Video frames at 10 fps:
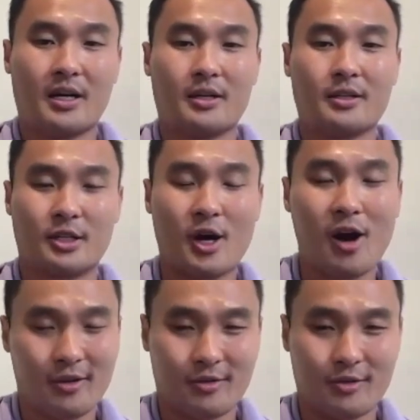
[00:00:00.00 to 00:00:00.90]
The
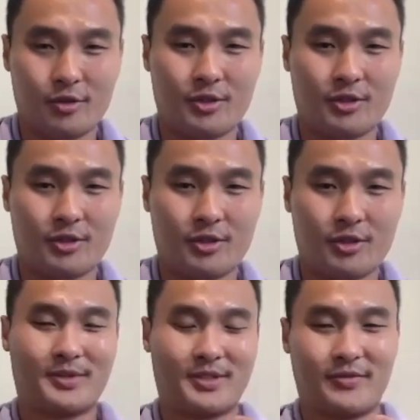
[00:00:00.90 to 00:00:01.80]
cons is just
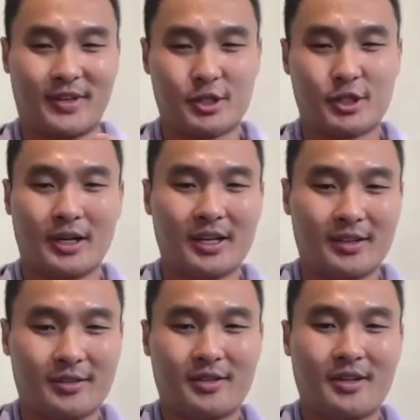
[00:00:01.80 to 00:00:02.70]
specific to
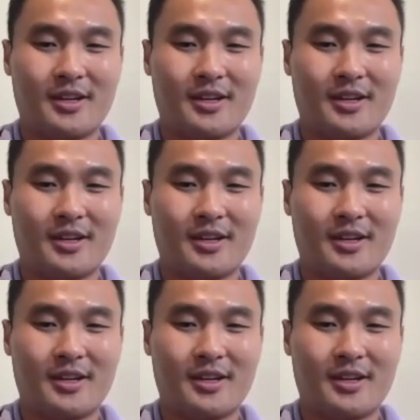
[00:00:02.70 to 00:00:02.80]
us,